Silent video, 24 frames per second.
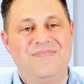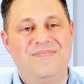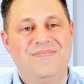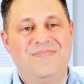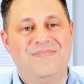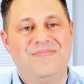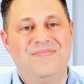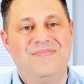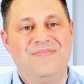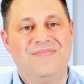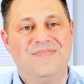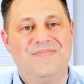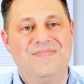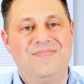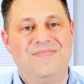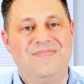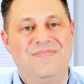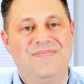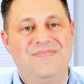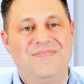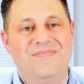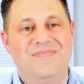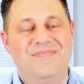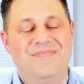
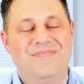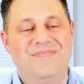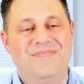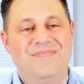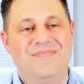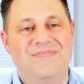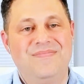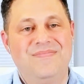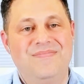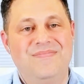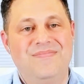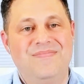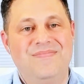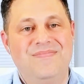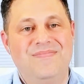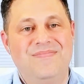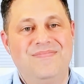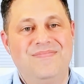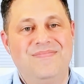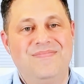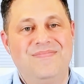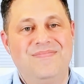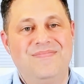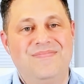
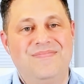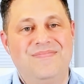No words are spoken by the person on screen.